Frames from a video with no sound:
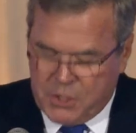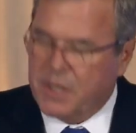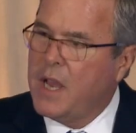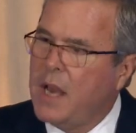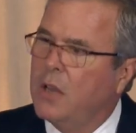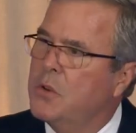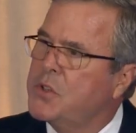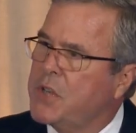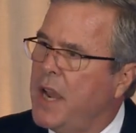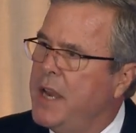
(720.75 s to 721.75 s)
should not lose
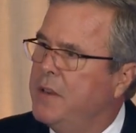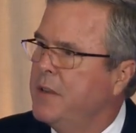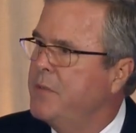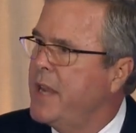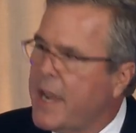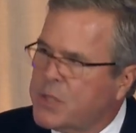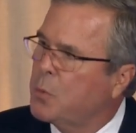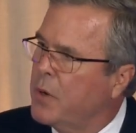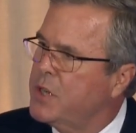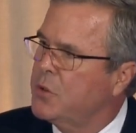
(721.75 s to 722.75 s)
sight of the
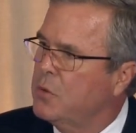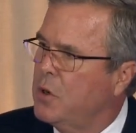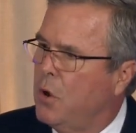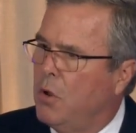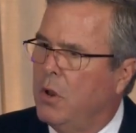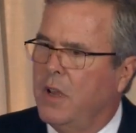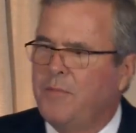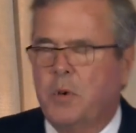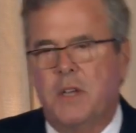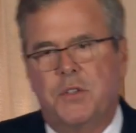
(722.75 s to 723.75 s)
aspirational goal
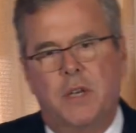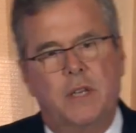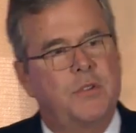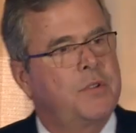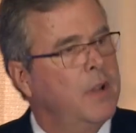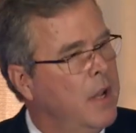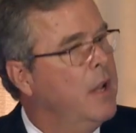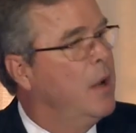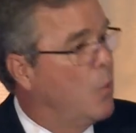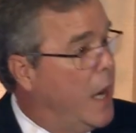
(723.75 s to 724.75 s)
of Presidents
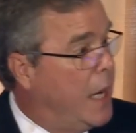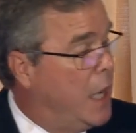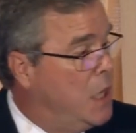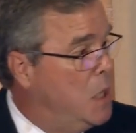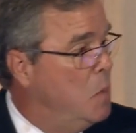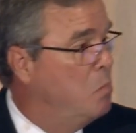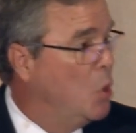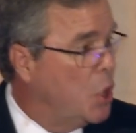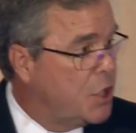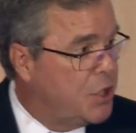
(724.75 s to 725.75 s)
Reagan,
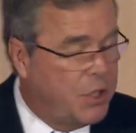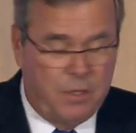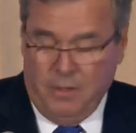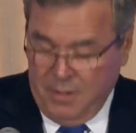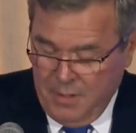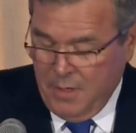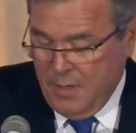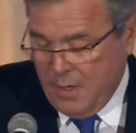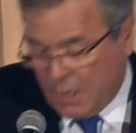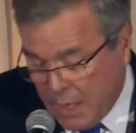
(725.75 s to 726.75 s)
Bush,
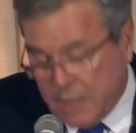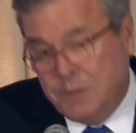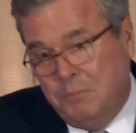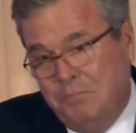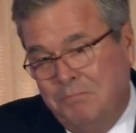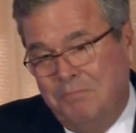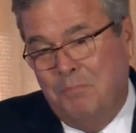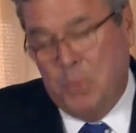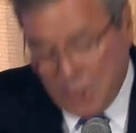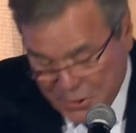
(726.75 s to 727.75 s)
Clinton,
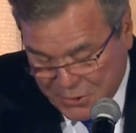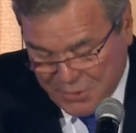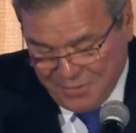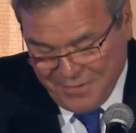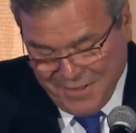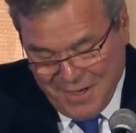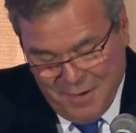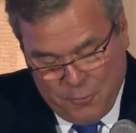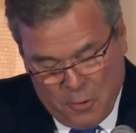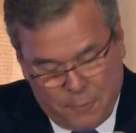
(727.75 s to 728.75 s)
Bush,
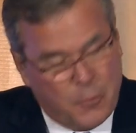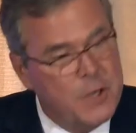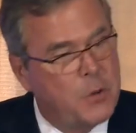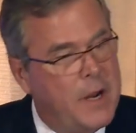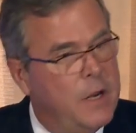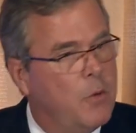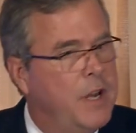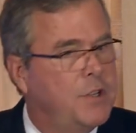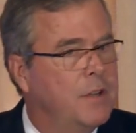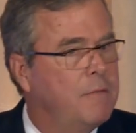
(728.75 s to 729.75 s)
for a free trading
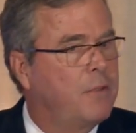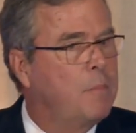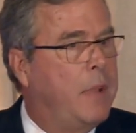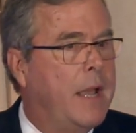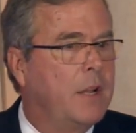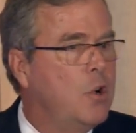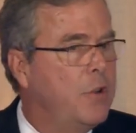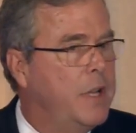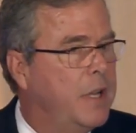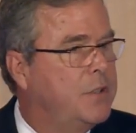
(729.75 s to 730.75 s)
region from
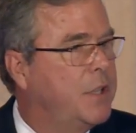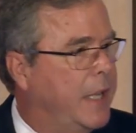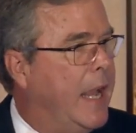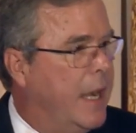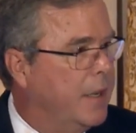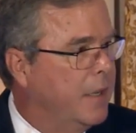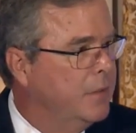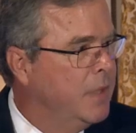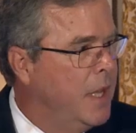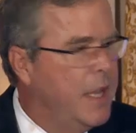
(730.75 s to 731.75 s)
Patagonia to Canada.
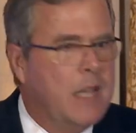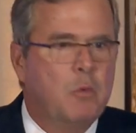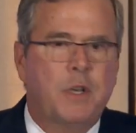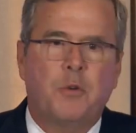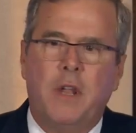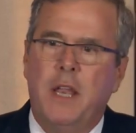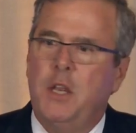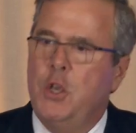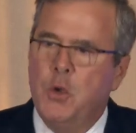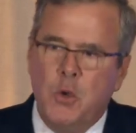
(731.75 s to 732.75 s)
It would create
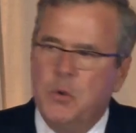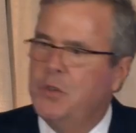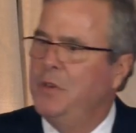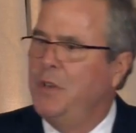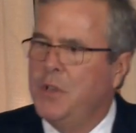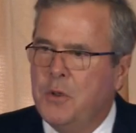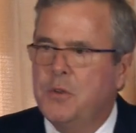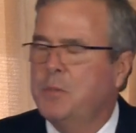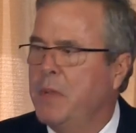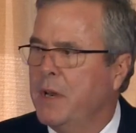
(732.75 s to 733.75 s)
huge,
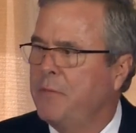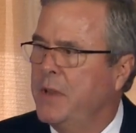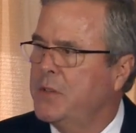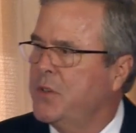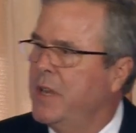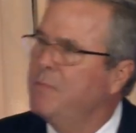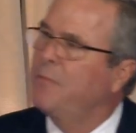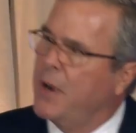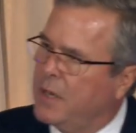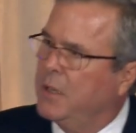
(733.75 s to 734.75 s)
huge benefits, and
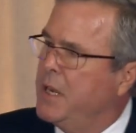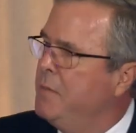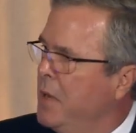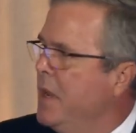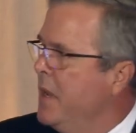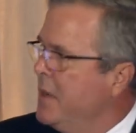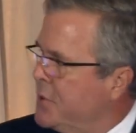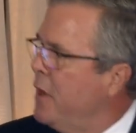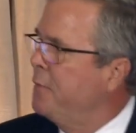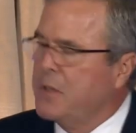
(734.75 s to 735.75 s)
frankly,
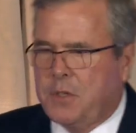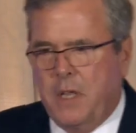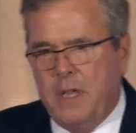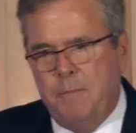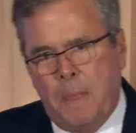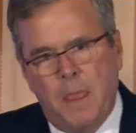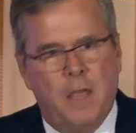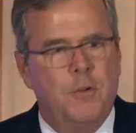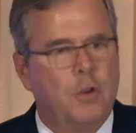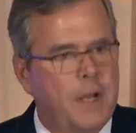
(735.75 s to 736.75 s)
selfishly,
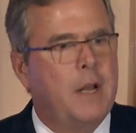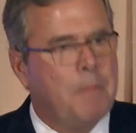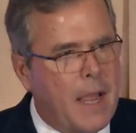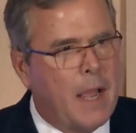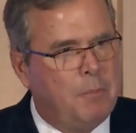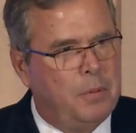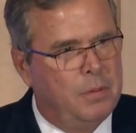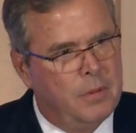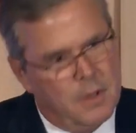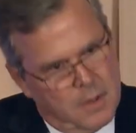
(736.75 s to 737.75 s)
if you look at a map,
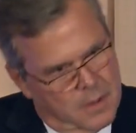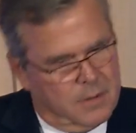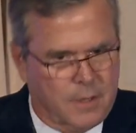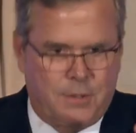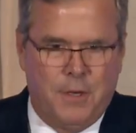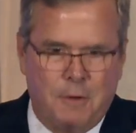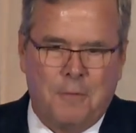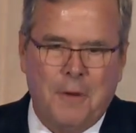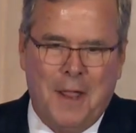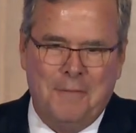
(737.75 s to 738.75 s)
the center
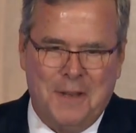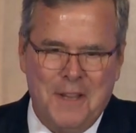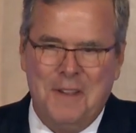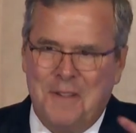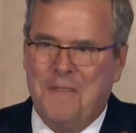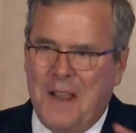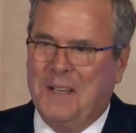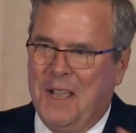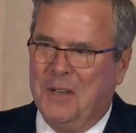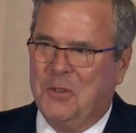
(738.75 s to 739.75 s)
of gravity of that
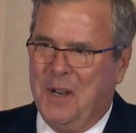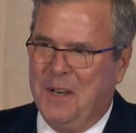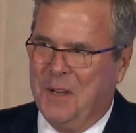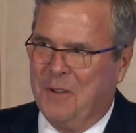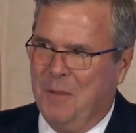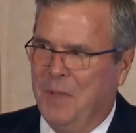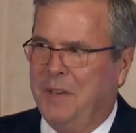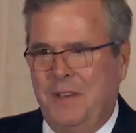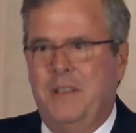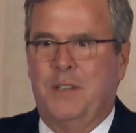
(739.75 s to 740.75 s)
kind of trading
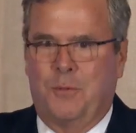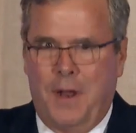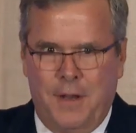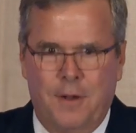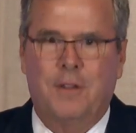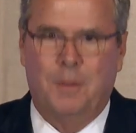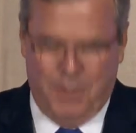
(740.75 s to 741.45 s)
agreement is right here at the